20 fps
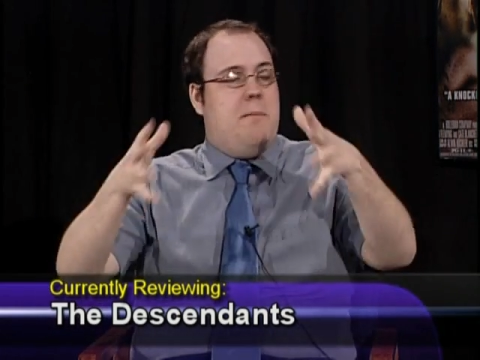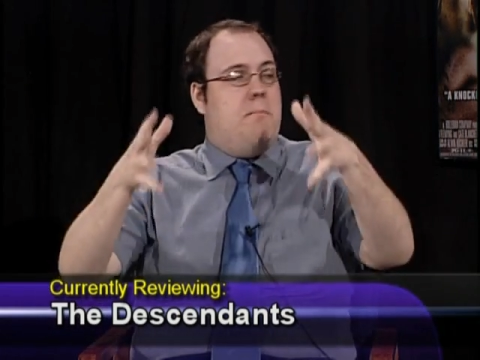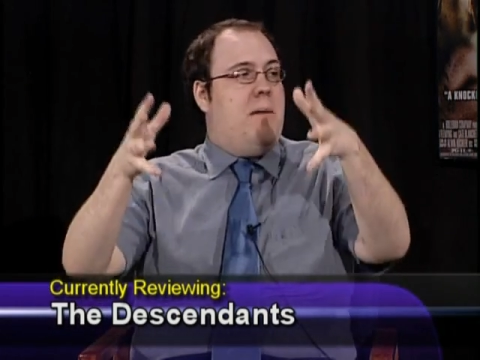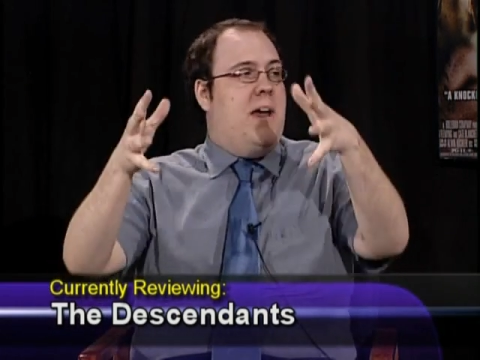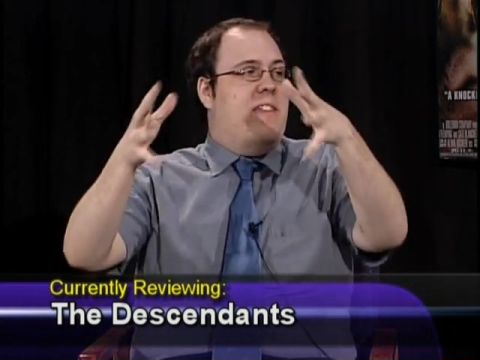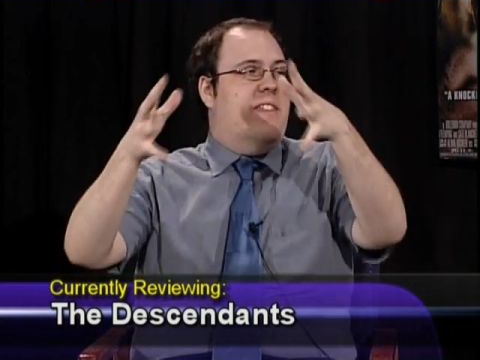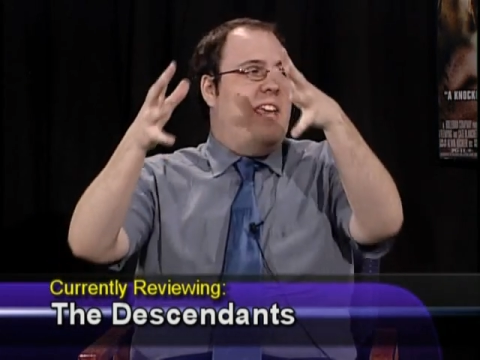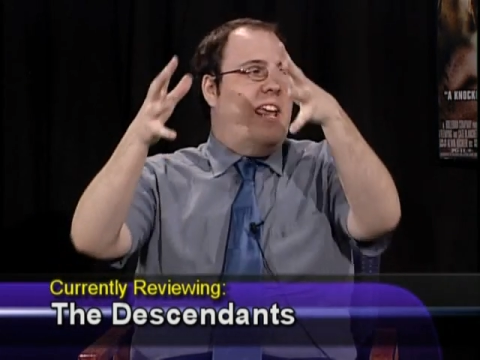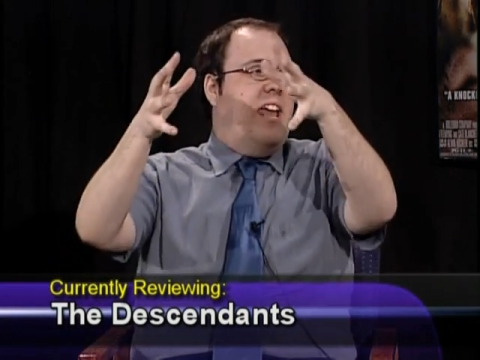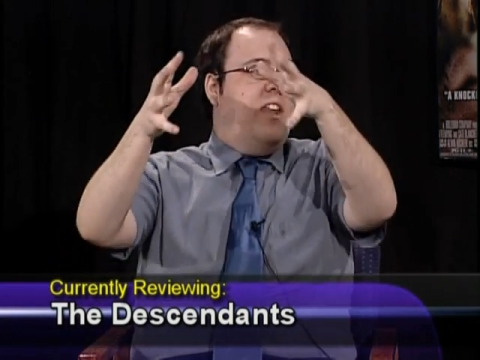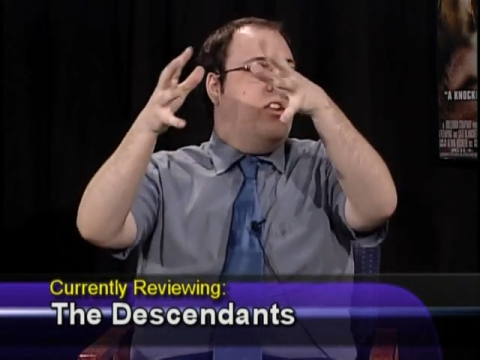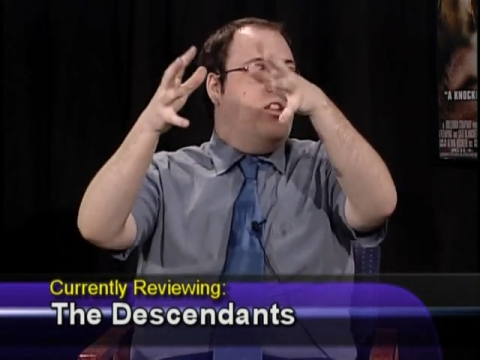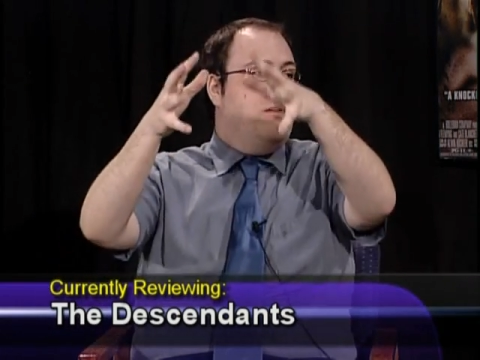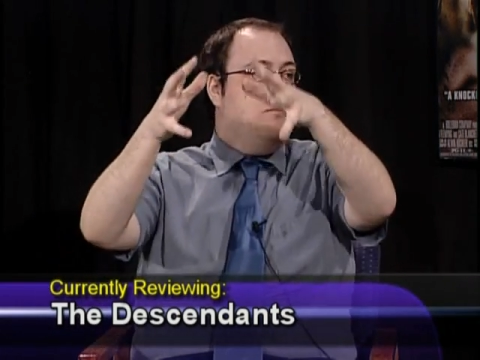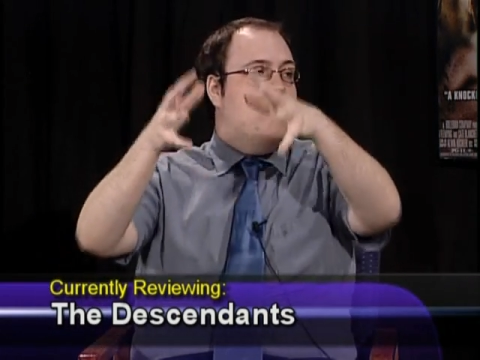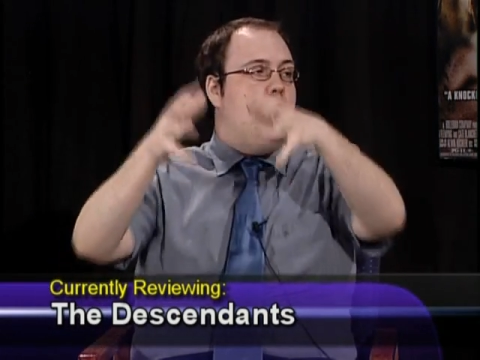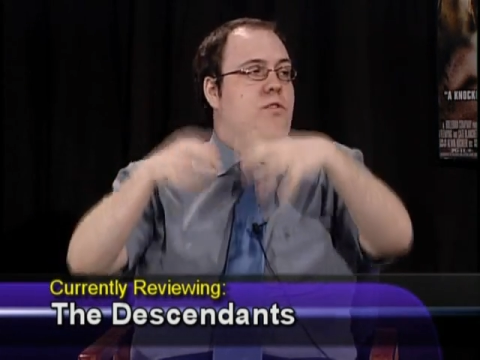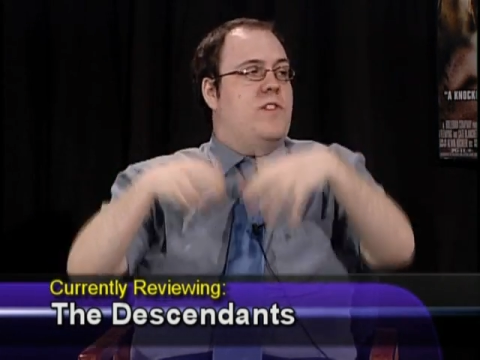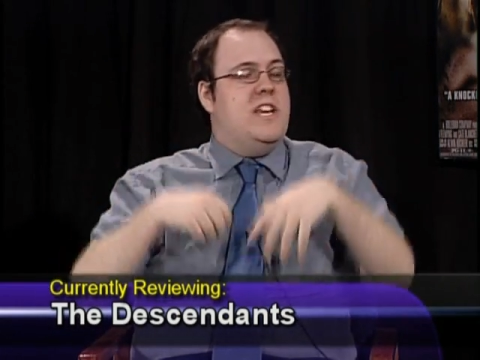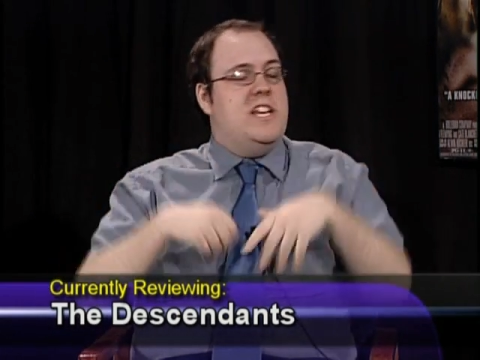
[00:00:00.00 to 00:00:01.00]
up by the end of
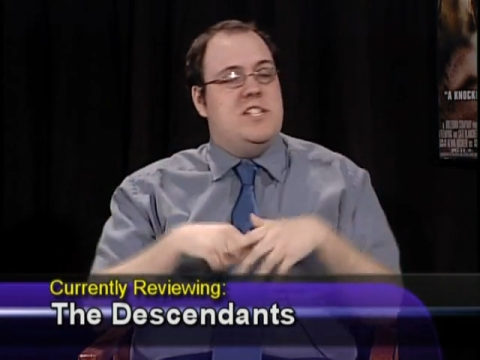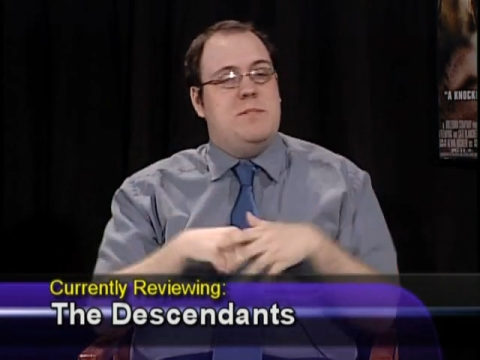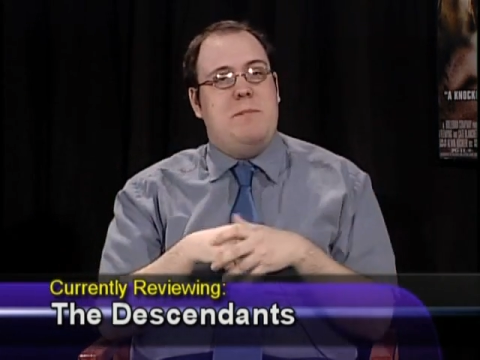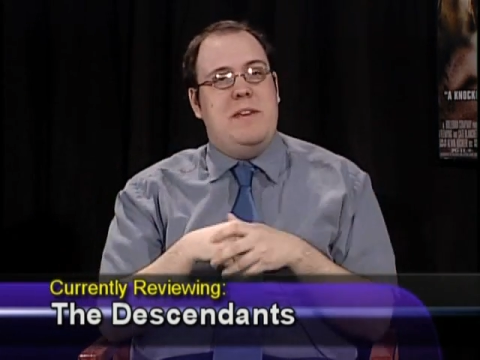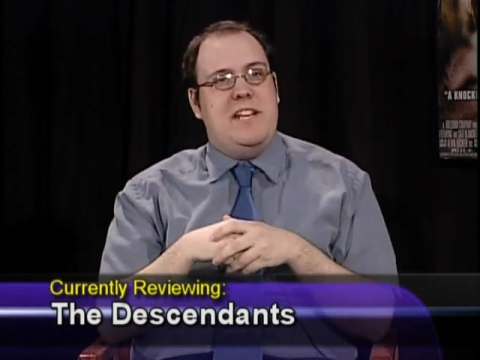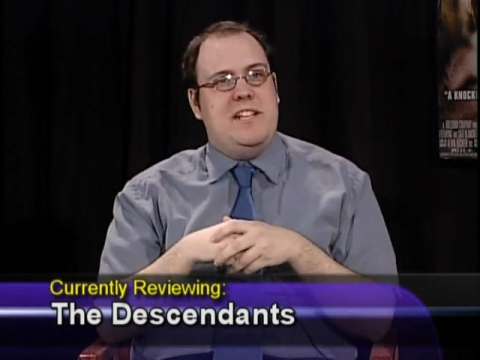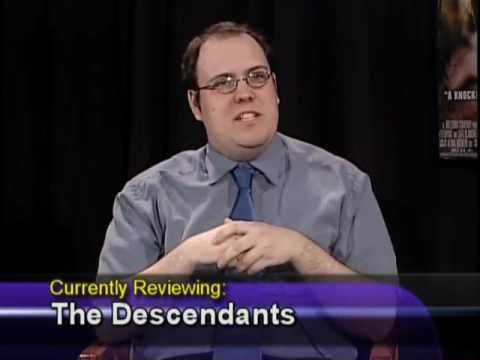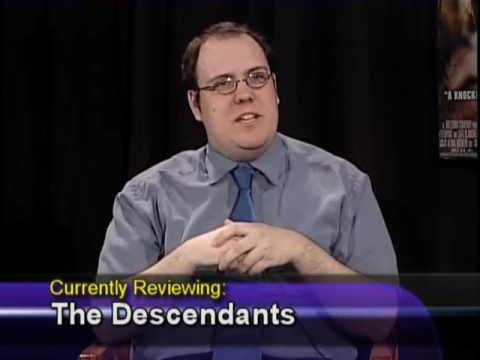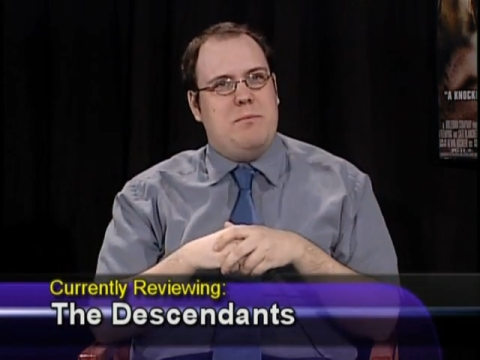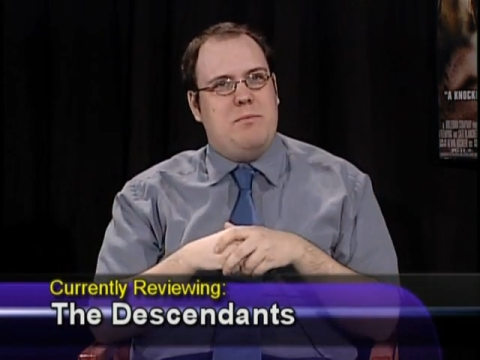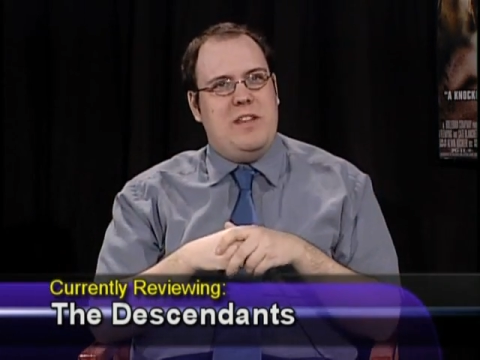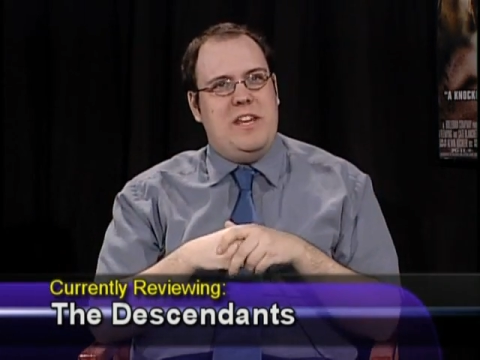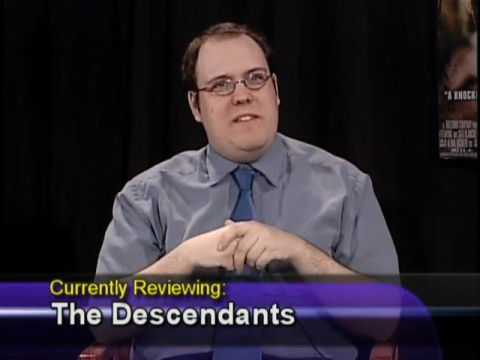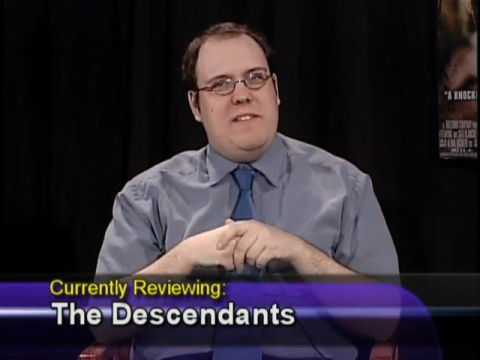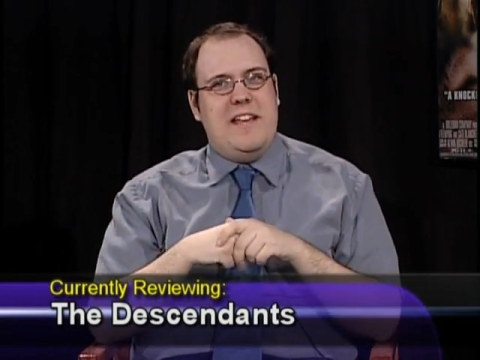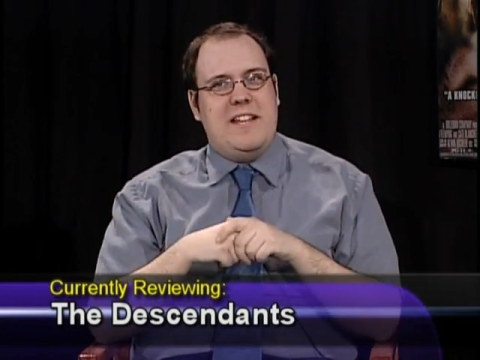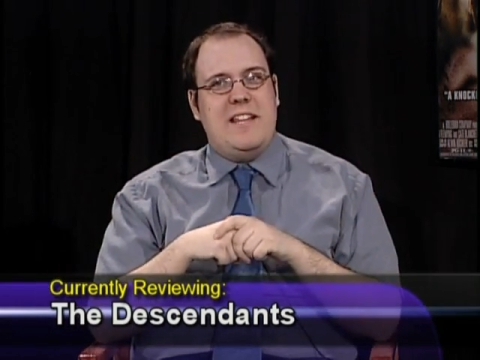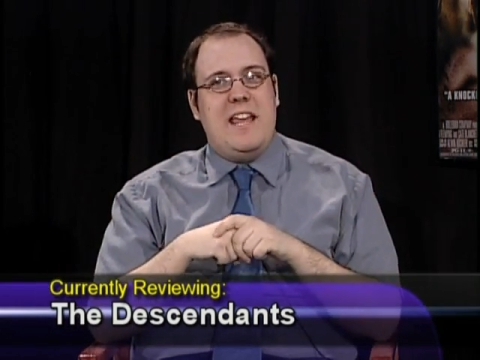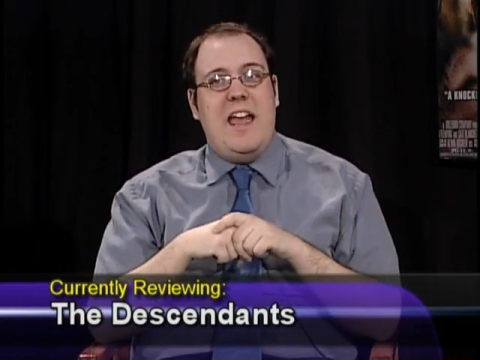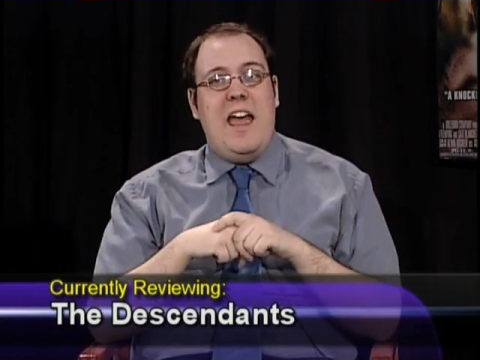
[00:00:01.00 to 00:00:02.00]
the movie as being
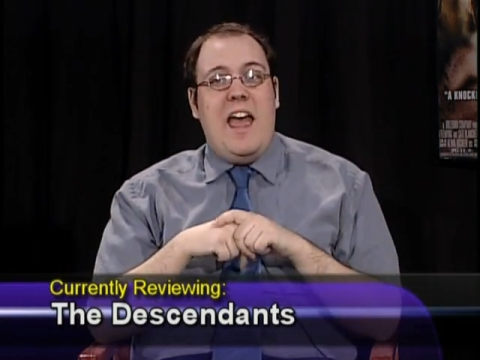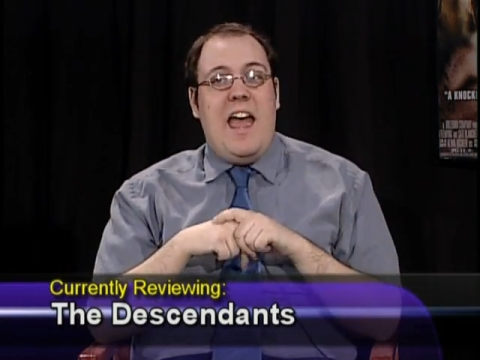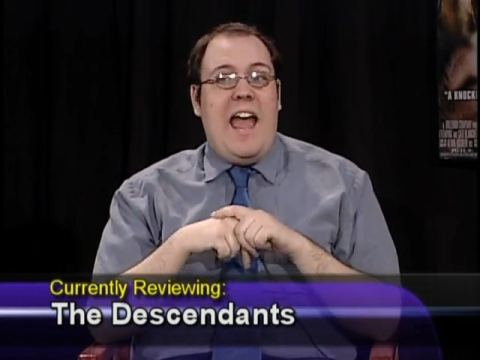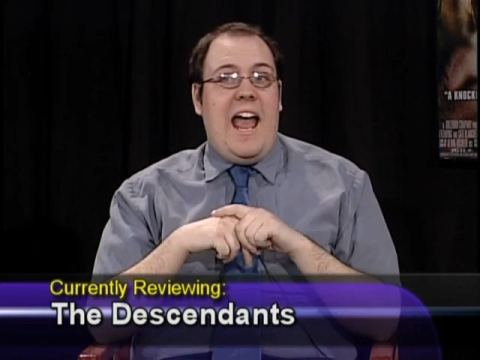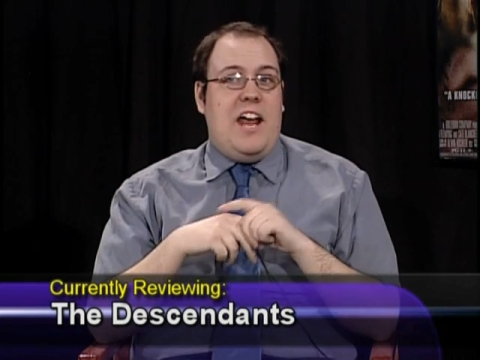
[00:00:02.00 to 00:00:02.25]
something that